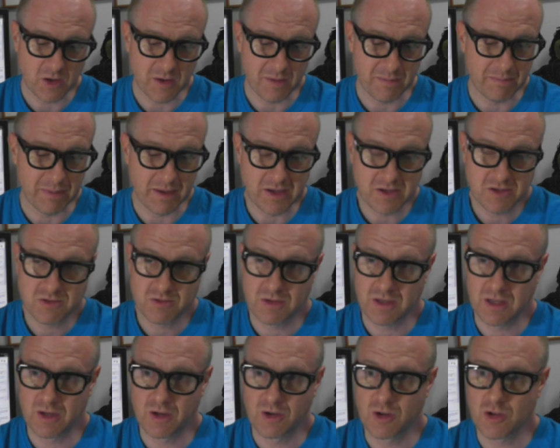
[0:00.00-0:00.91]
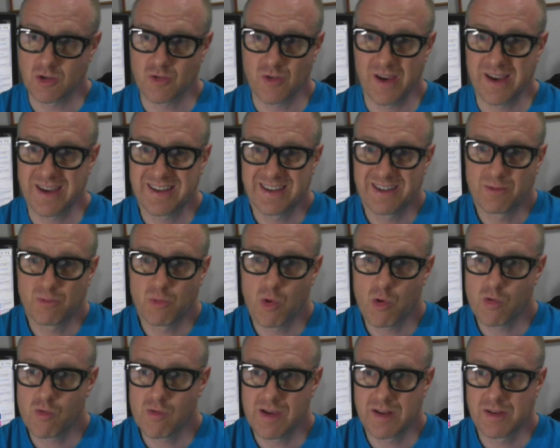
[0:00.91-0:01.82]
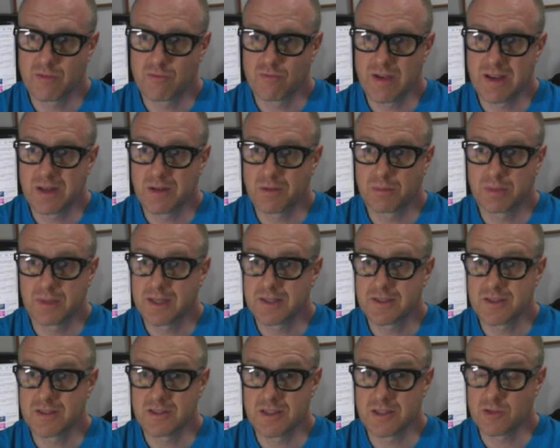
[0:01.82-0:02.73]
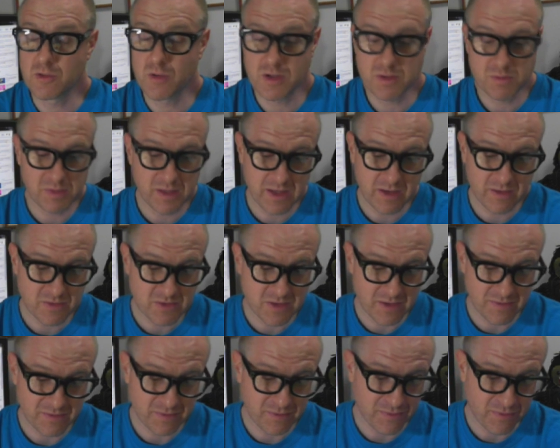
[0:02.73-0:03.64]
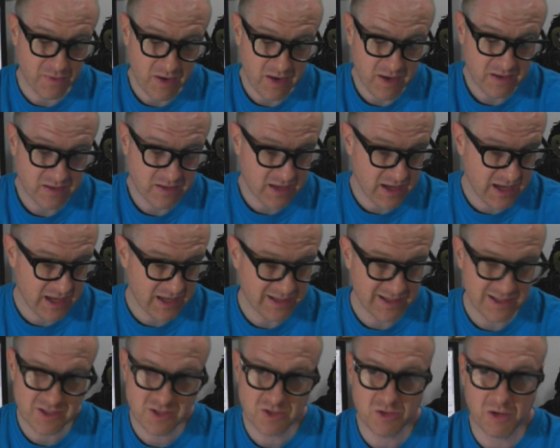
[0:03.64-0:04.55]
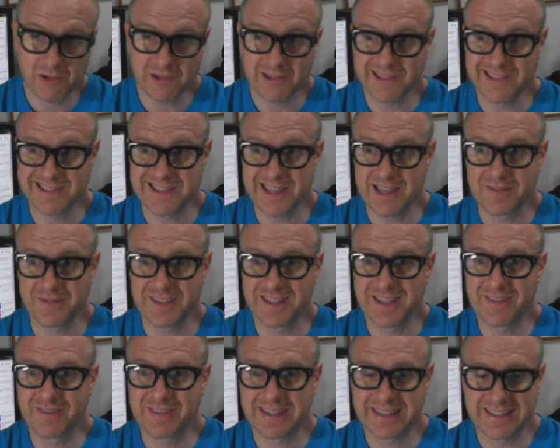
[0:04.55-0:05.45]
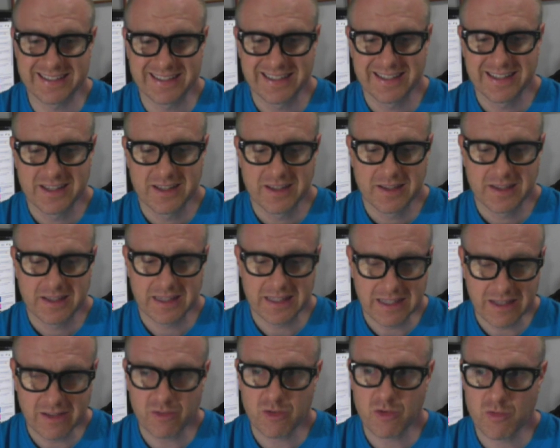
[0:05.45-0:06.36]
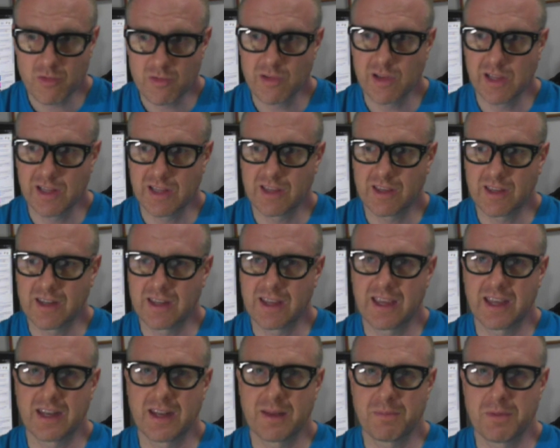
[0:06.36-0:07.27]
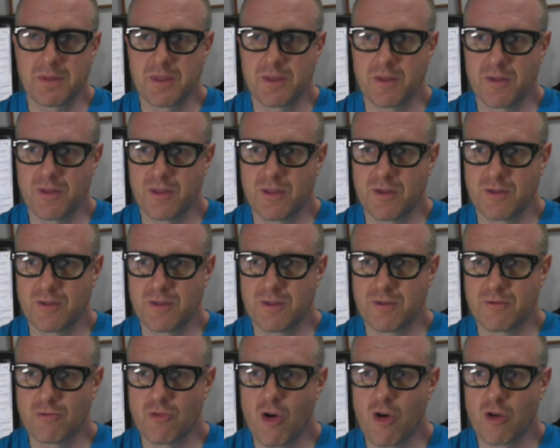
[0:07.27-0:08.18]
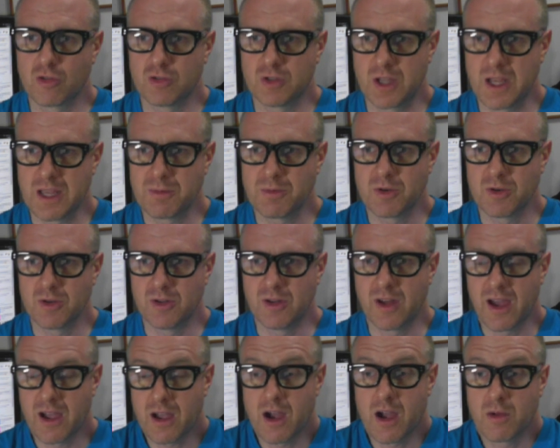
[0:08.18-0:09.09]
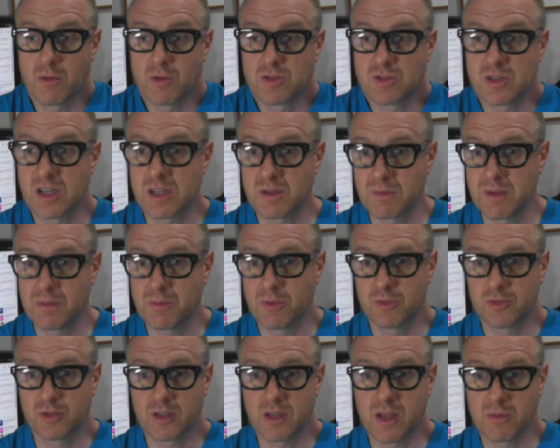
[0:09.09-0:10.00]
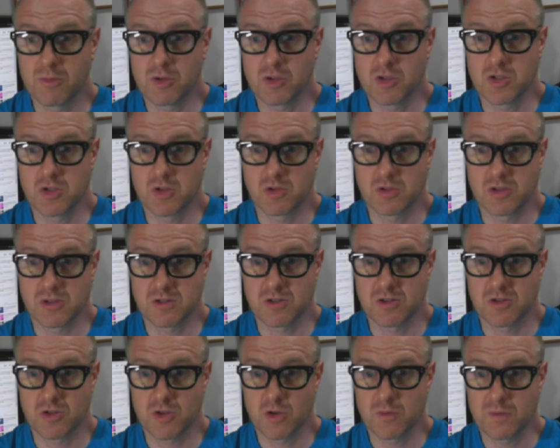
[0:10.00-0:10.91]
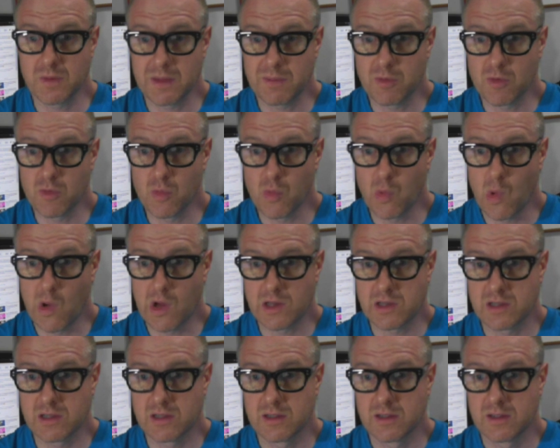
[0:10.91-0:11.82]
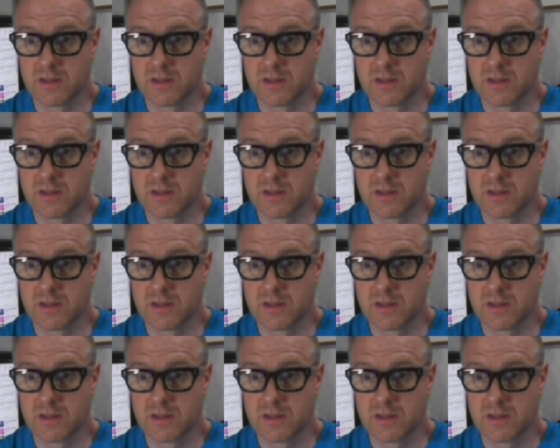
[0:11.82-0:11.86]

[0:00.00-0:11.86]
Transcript: on a bus or get on a train and walk around in random places. There's always plenty of stuff to find, and it's totally safe. You're never really going to end up in the wrong neighborhood. I would take people to Kabukicho just to show people what,